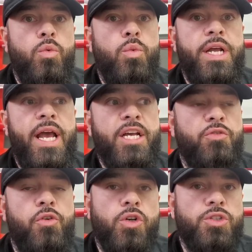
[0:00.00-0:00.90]
when it
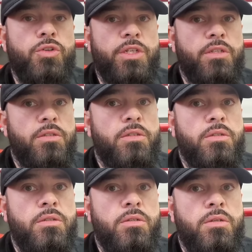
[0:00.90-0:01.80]
has frost on
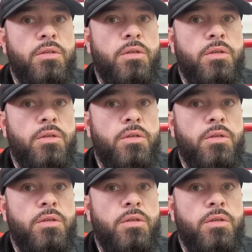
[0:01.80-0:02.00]
it.